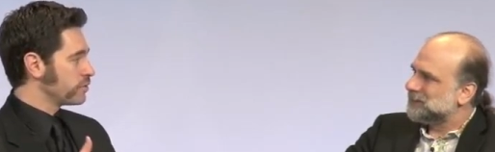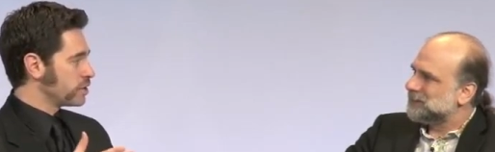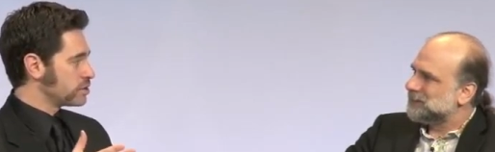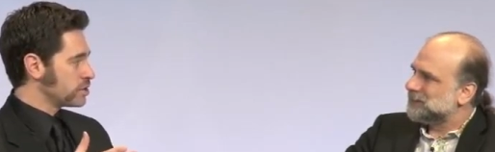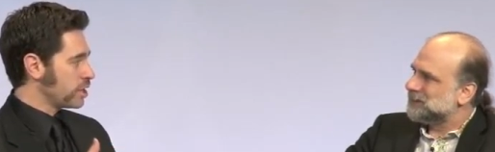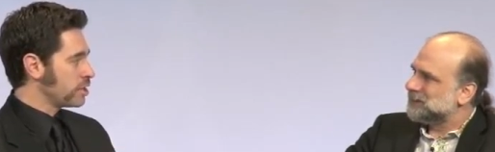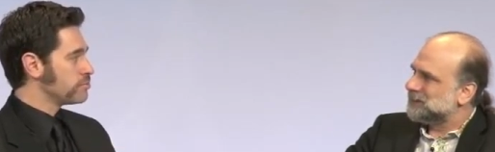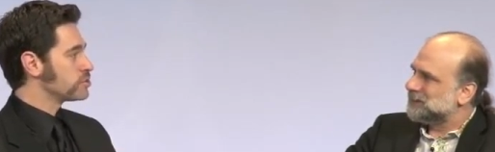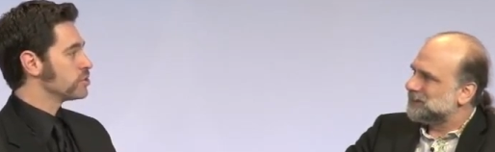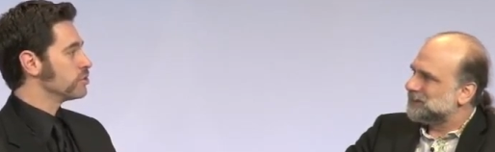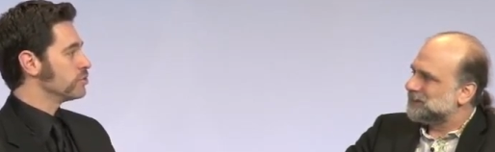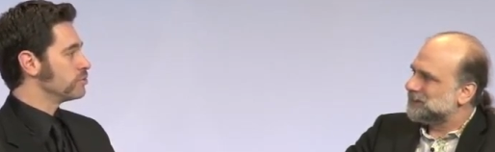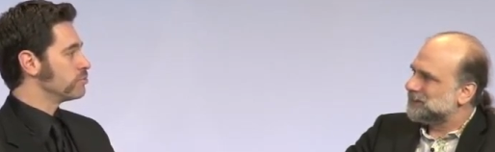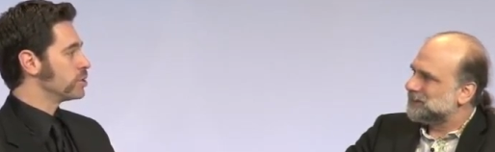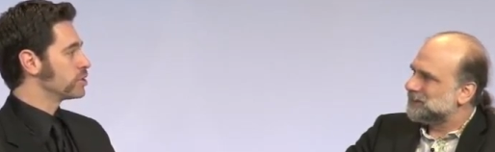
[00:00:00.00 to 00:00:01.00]
Speaker 1: in a time
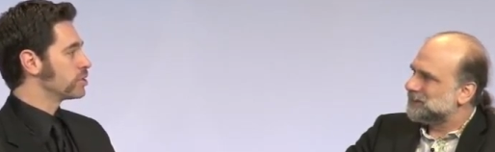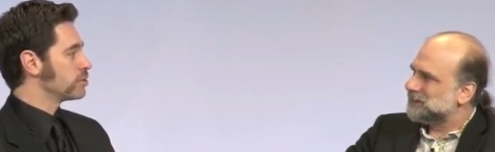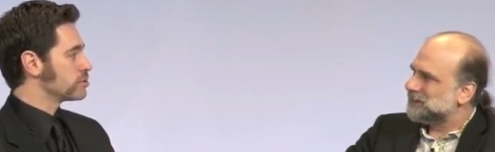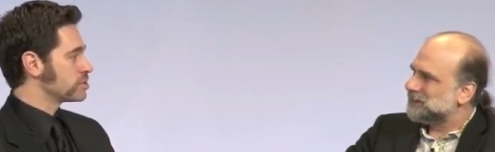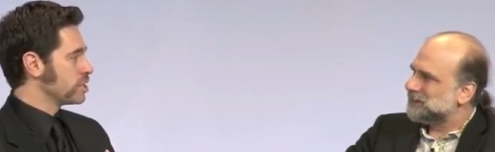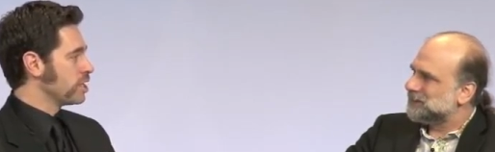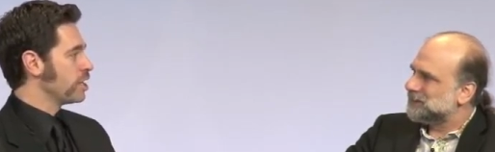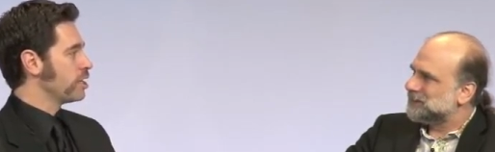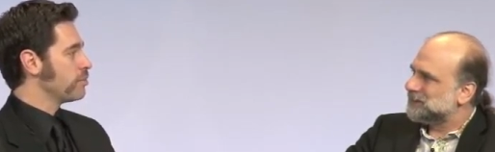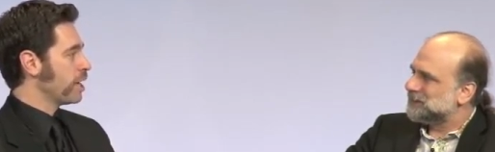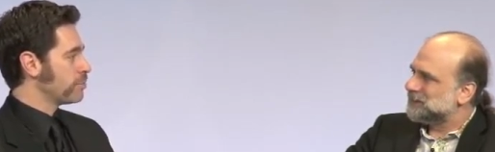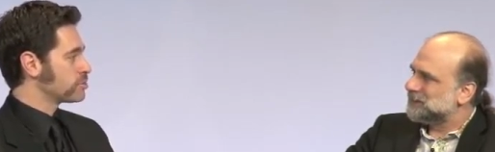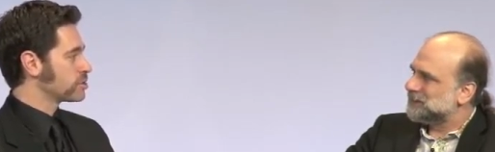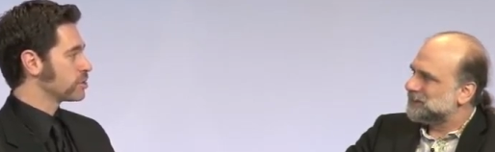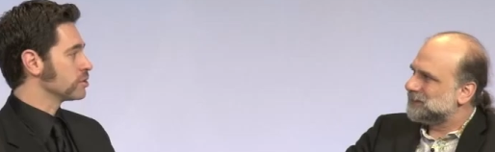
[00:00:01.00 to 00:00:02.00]
zone, but there's time
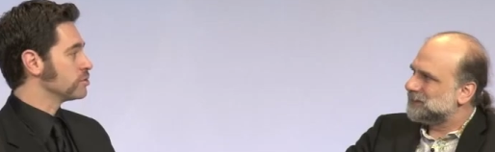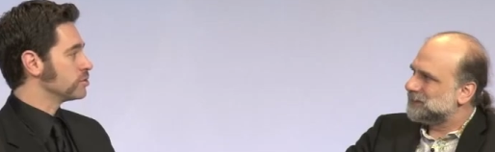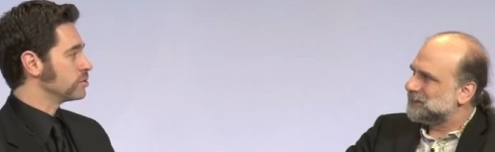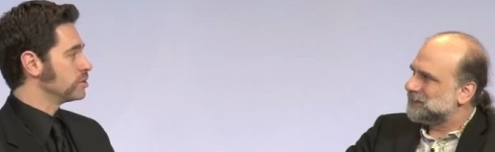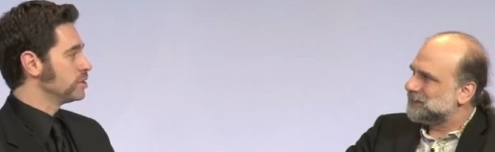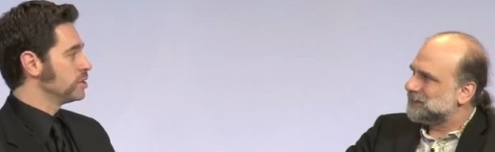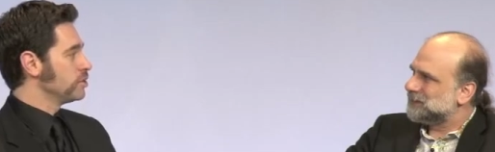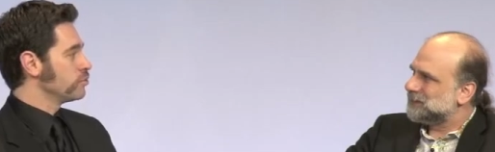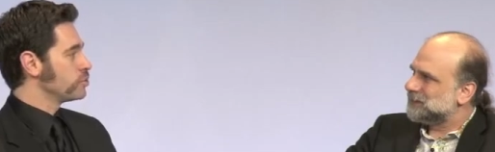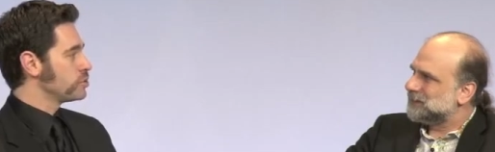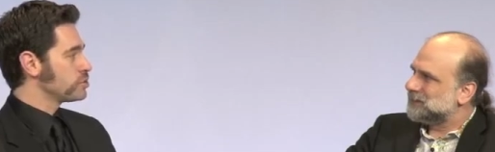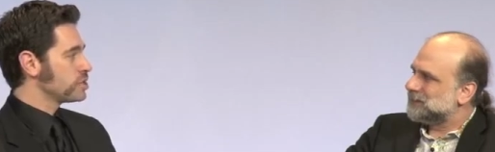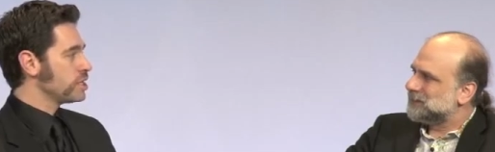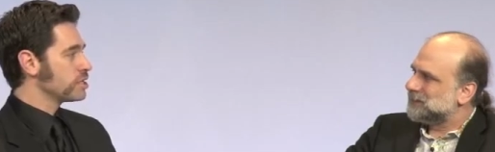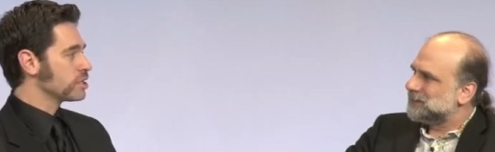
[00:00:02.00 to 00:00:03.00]
absolute. Would you
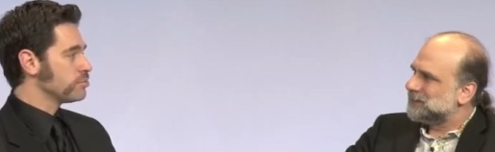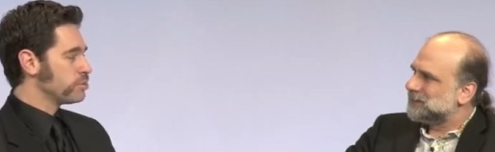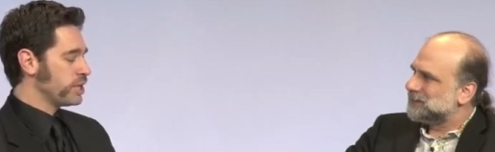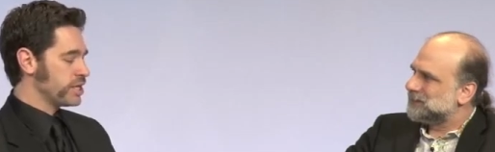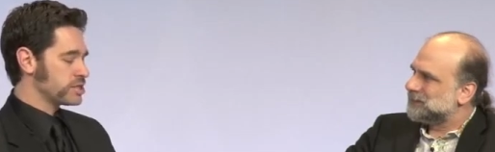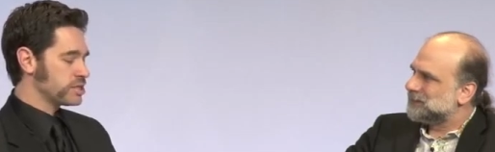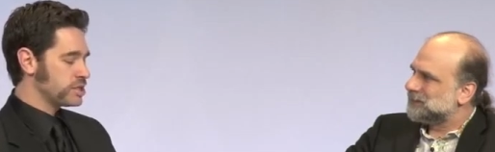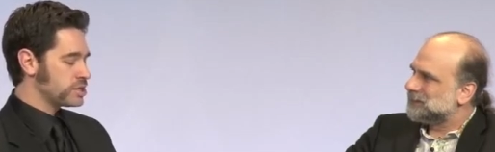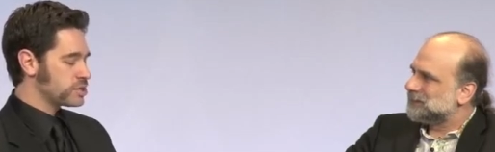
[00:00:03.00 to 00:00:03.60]
say the complexity